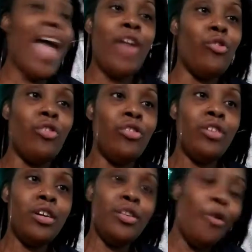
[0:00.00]
at all.
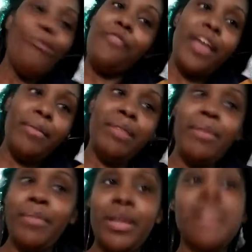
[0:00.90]
No family
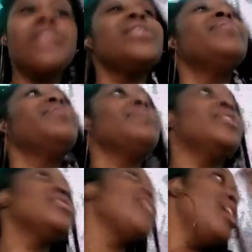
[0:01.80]
member is exempt from
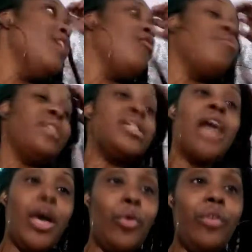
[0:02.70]
this, from this
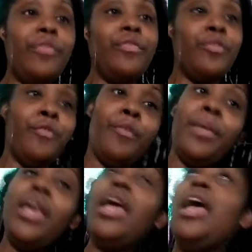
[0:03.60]
cut off. You feel me?